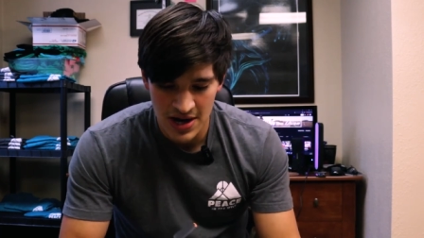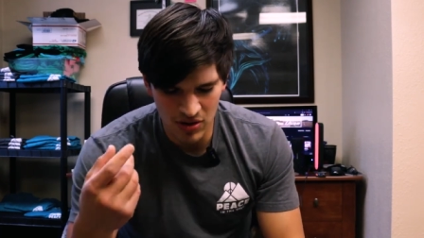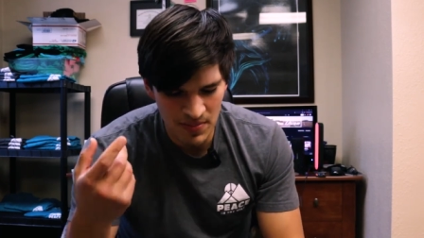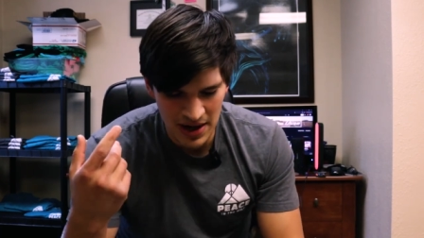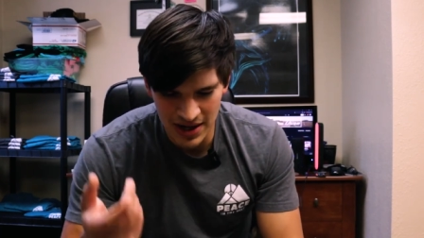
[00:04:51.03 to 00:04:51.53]
A
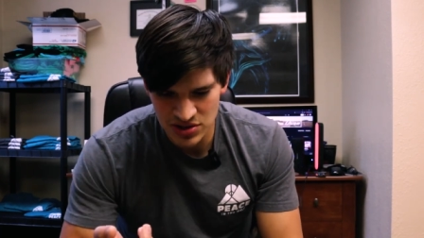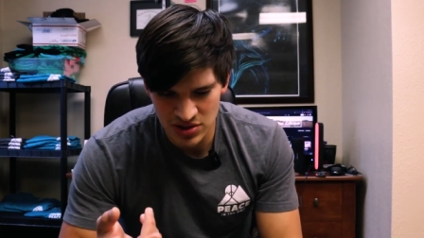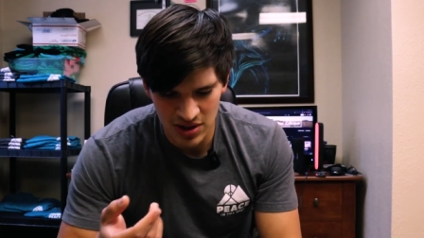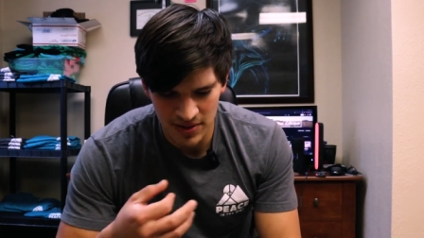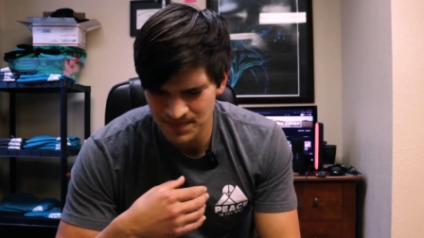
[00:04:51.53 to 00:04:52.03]
little bit
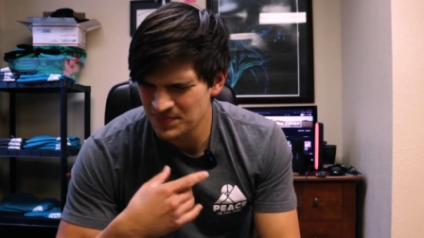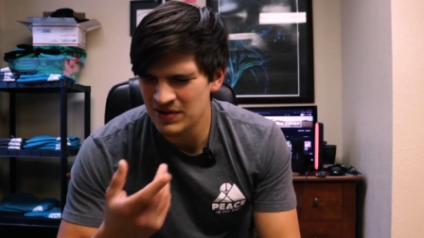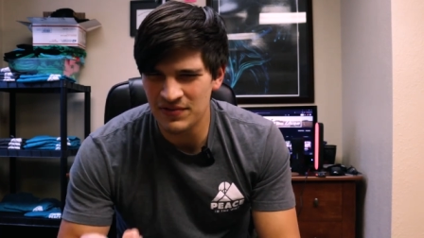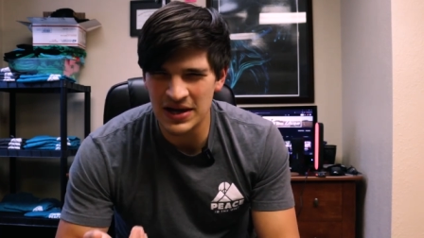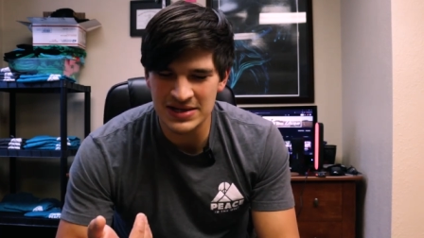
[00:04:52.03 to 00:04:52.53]
extra
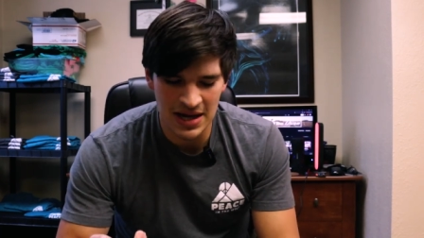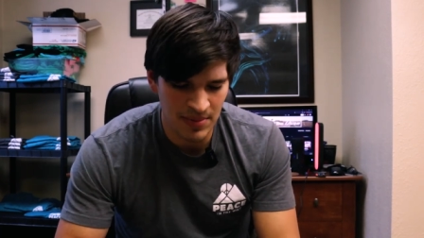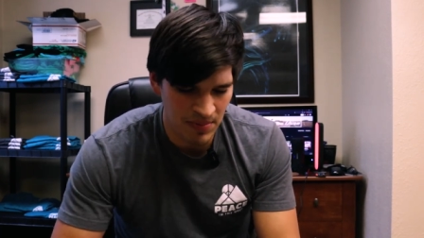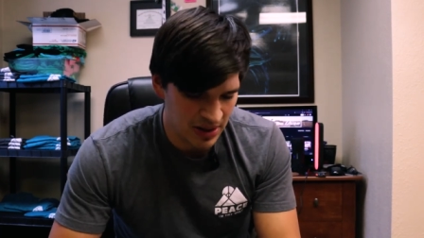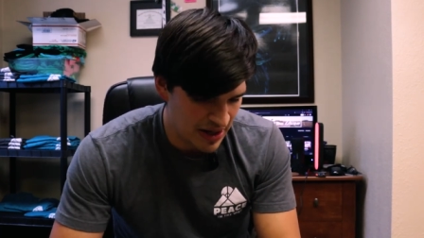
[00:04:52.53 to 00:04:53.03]
flight
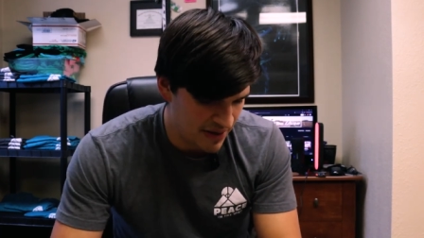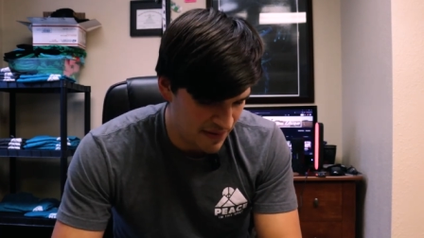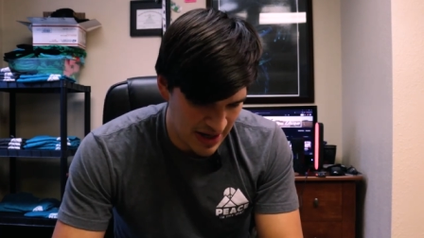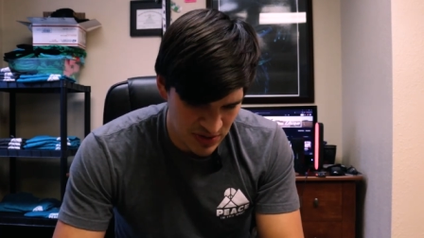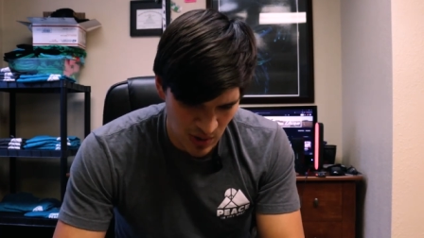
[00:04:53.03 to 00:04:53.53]
time, I
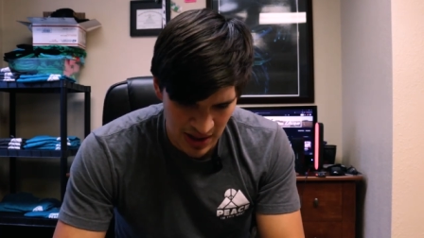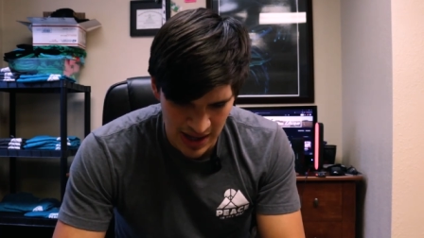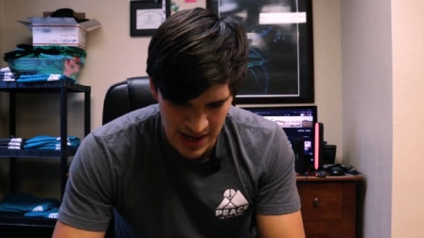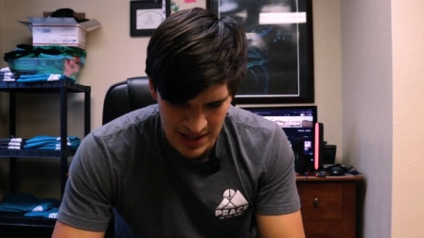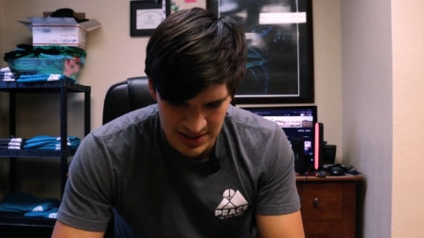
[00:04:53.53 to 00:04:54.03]
believe, as
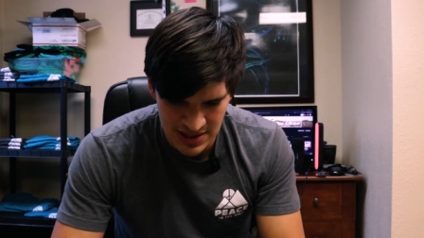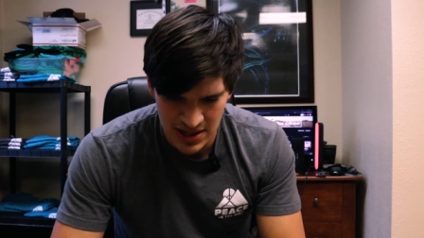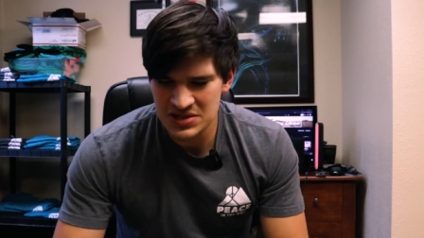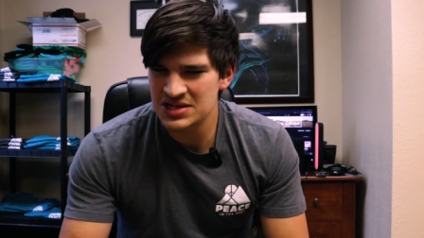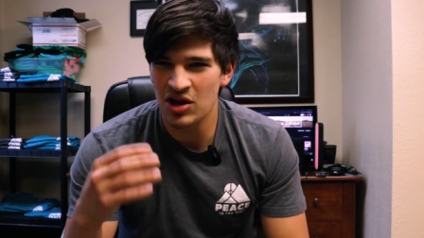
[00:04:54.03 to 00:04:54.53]
well as
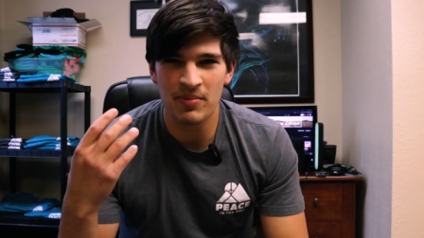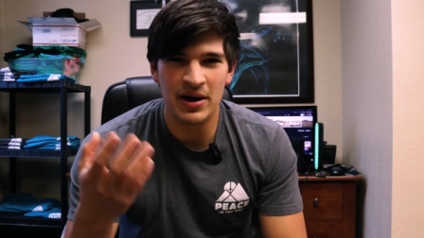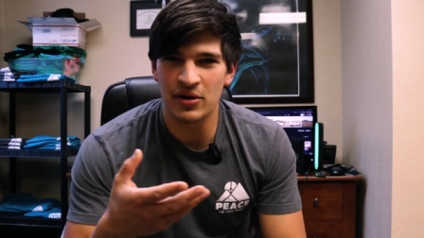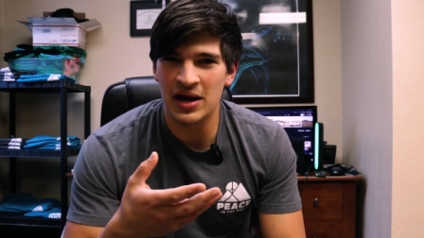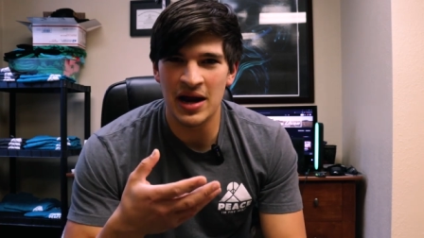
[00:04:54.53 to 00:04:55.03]
still a
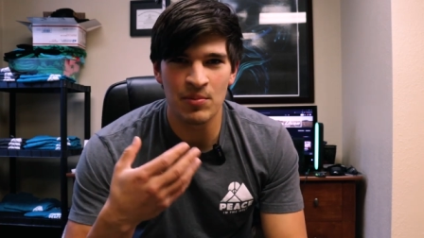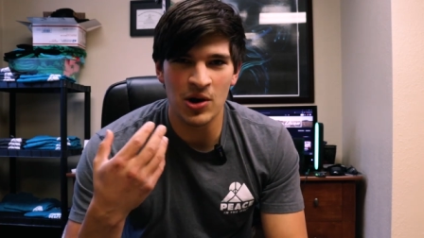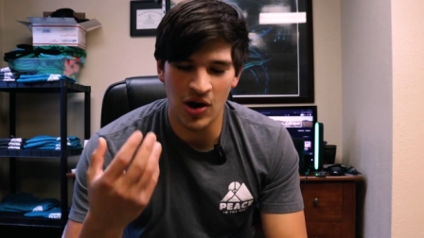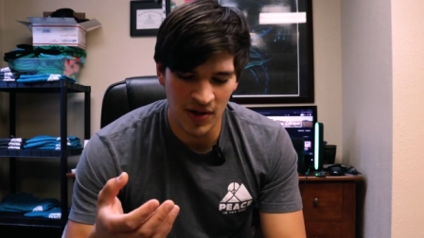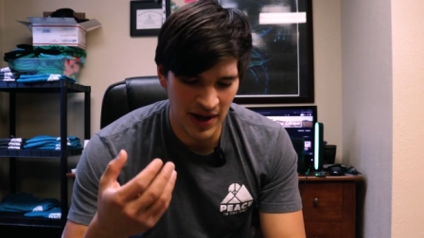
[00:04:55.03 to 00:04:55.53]
better
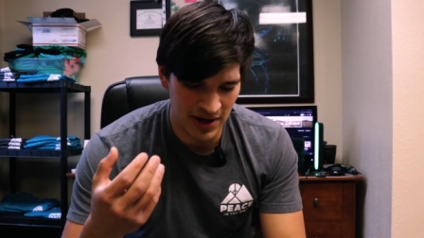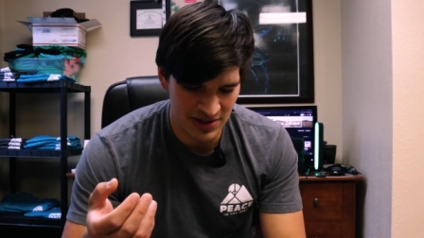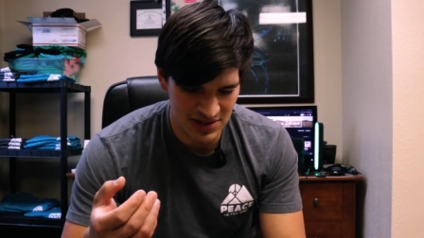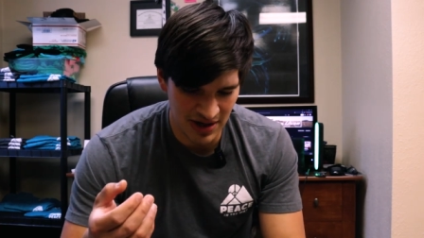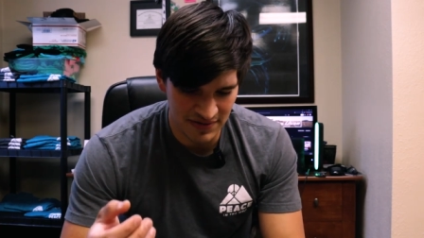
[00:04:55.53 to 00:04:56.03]
camera, all that
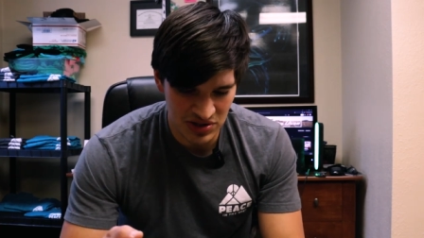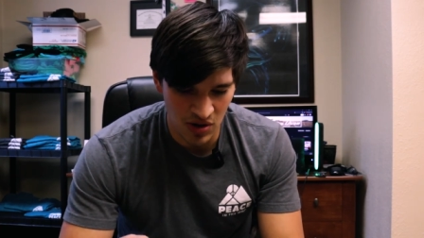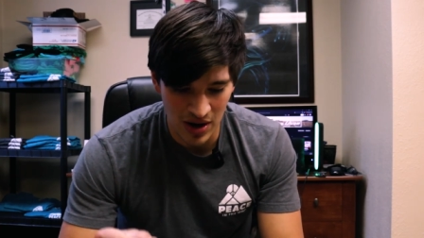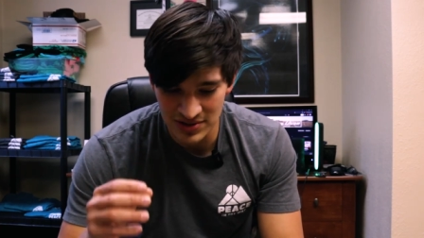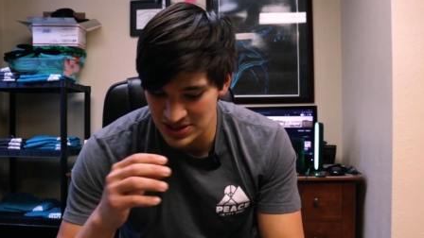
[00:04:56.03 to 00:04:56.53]
good stuff.
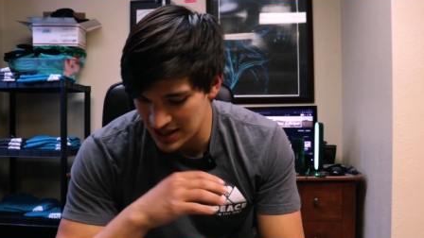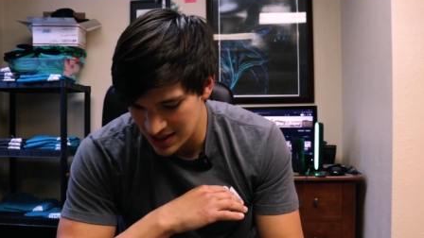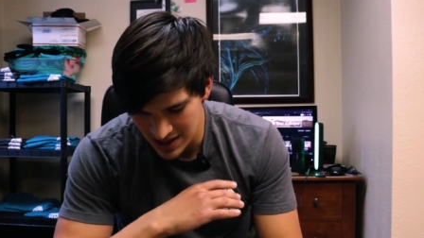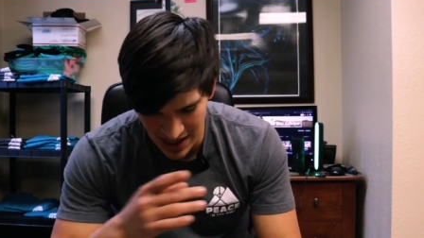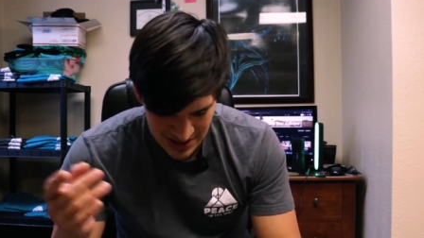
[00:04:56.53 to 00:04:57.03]
So I was
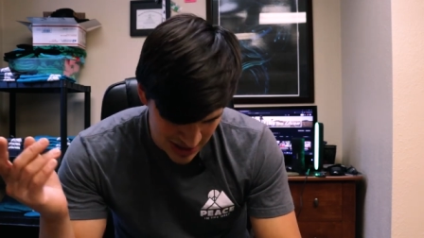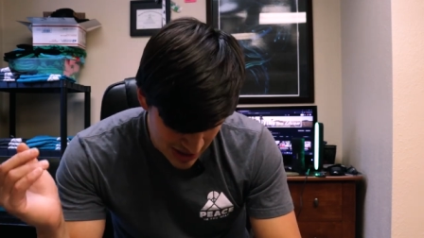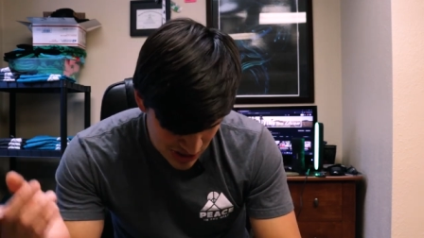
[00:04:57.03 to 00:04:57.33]
like, yes,